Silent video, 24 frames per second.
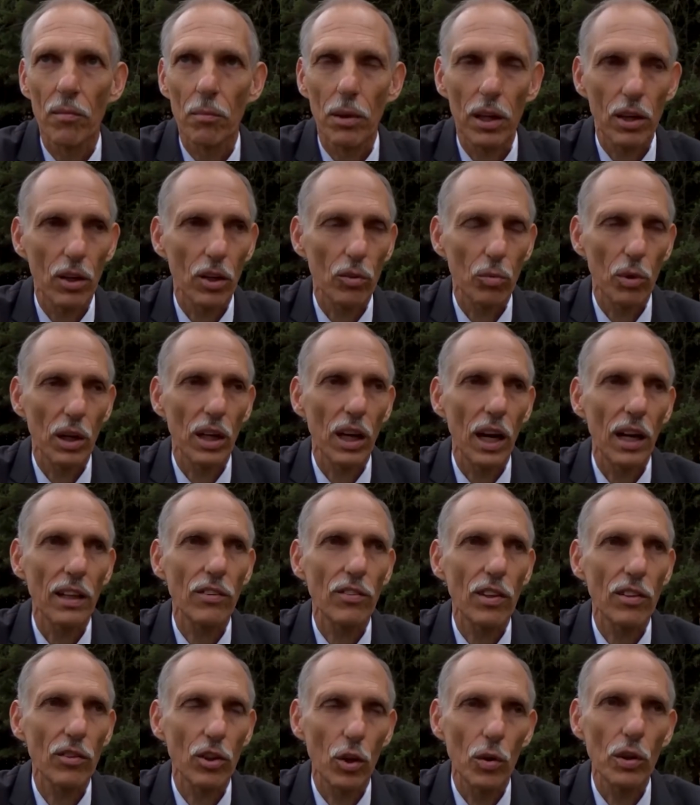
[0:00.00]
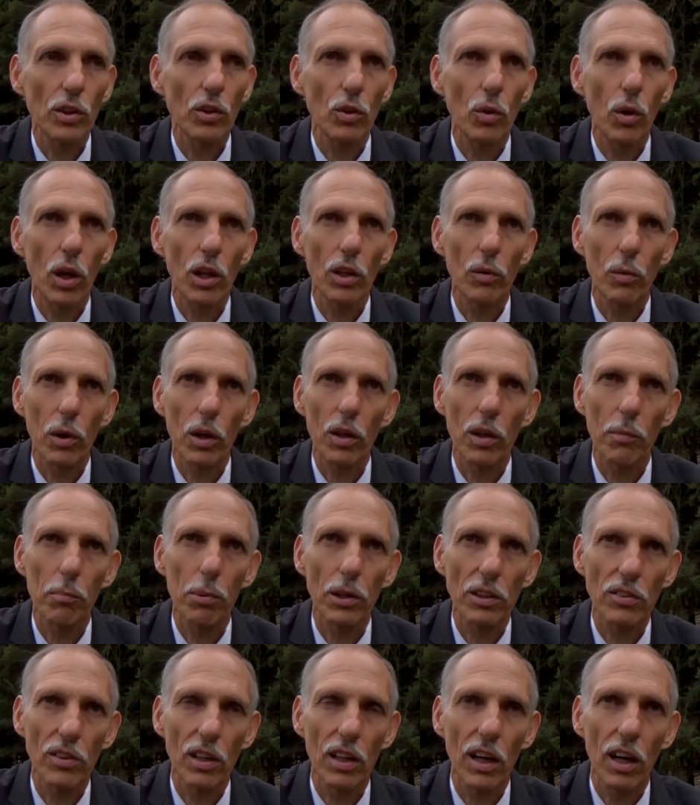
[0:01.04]
Because when God says, go into all the world and
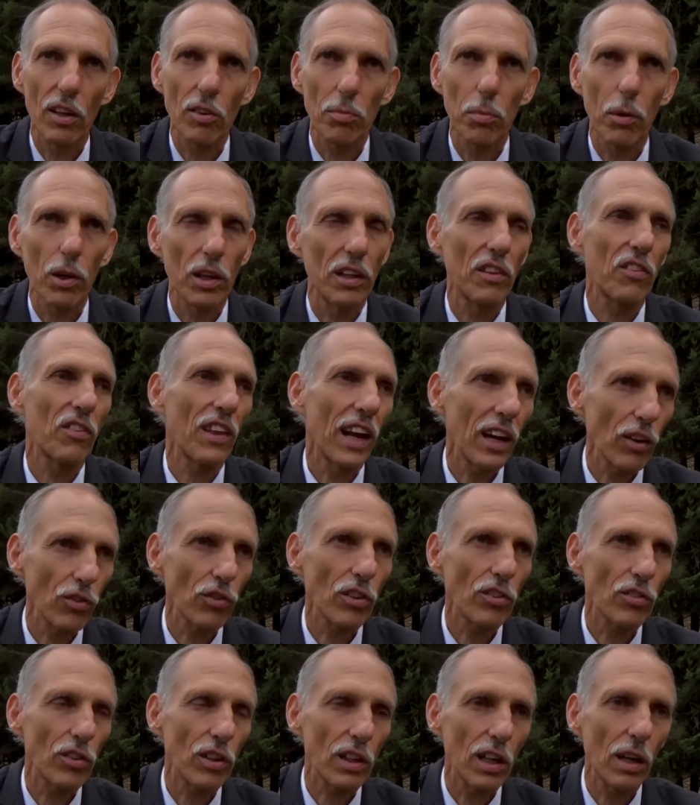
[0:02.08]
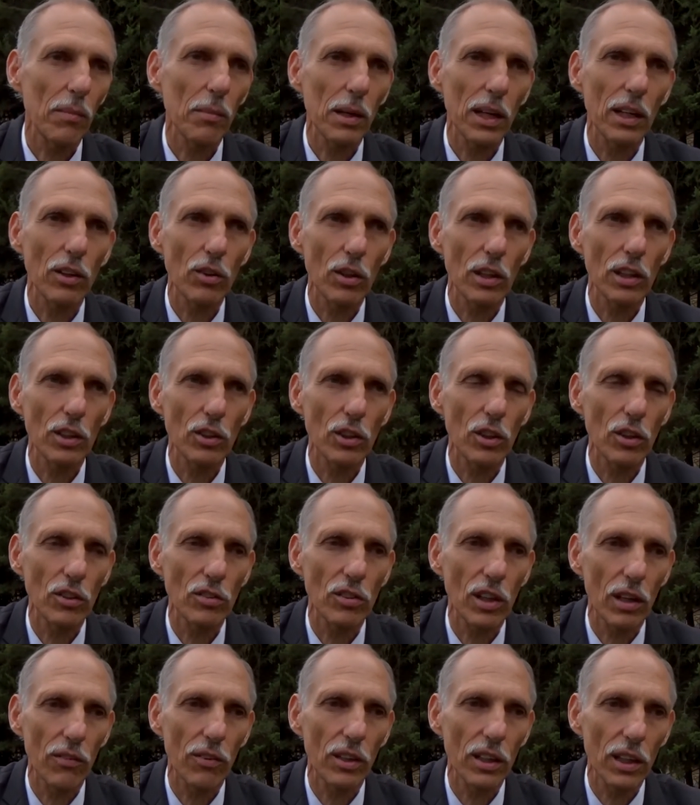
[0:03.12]
preach the gospel, and thousands are coming into the
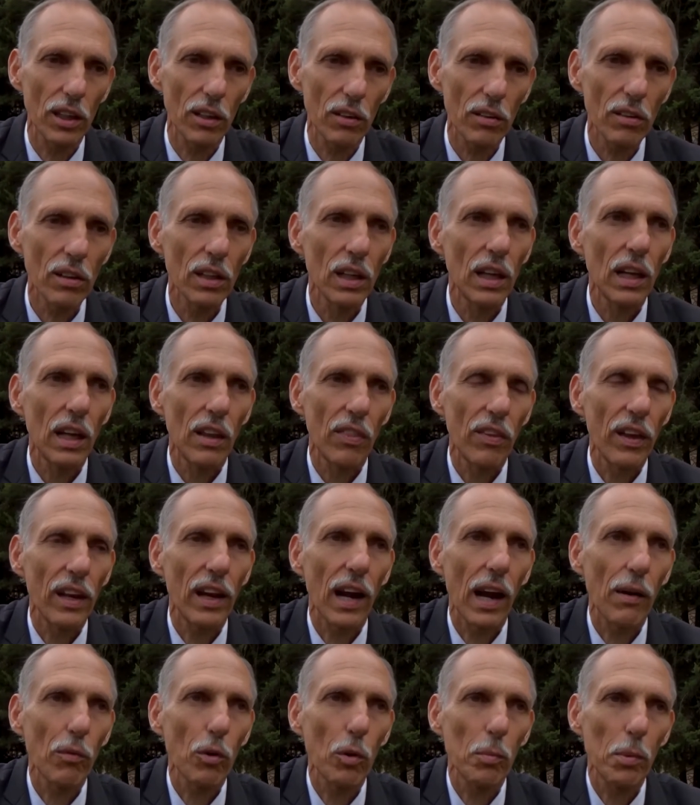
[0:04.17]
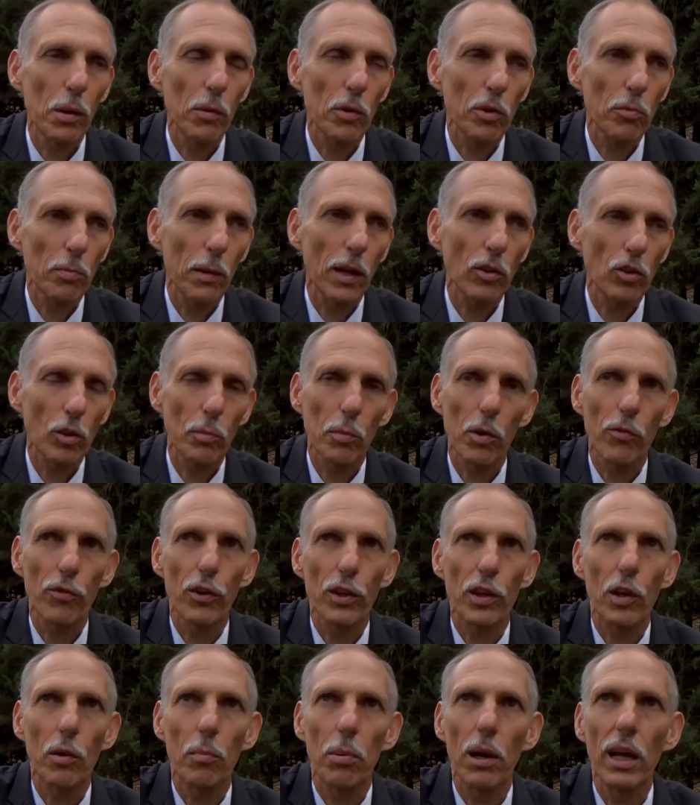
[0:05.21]
church every year, then I will be responsible
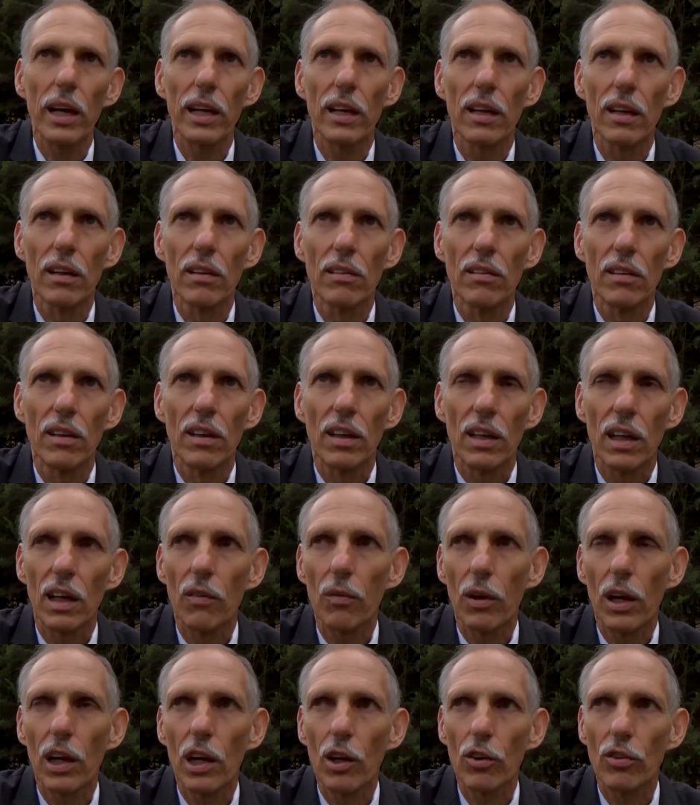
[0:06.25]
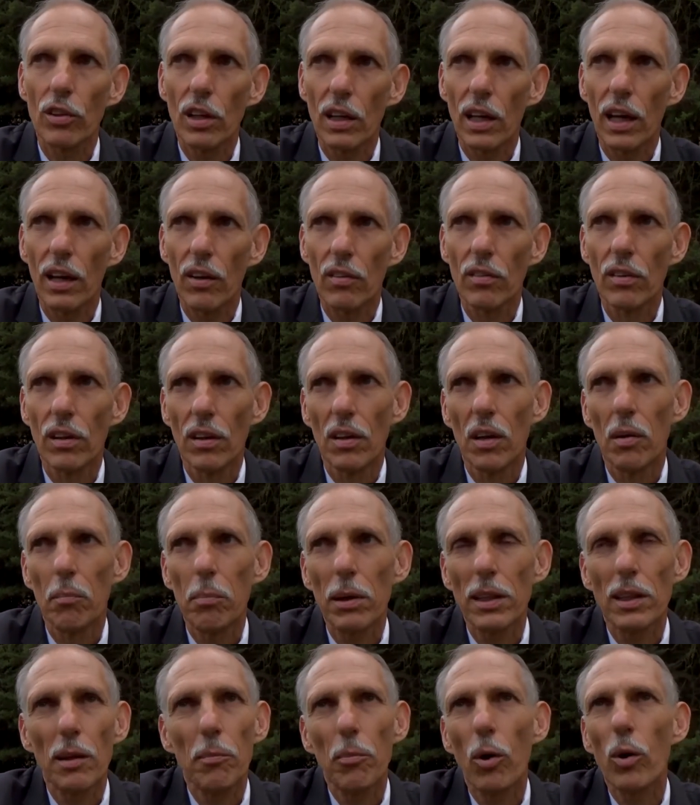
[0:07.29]
for their blood if we close it down.
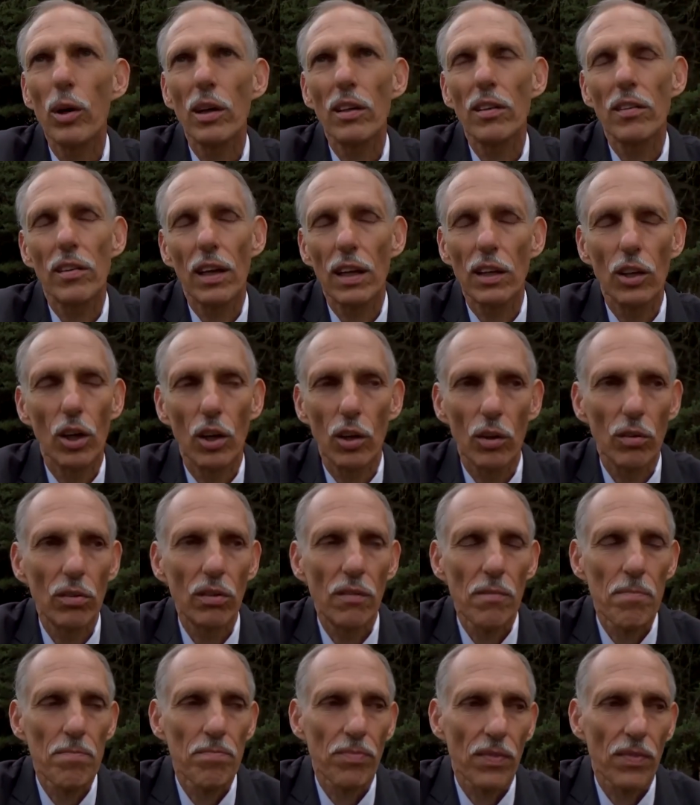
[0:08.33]
But the board said no.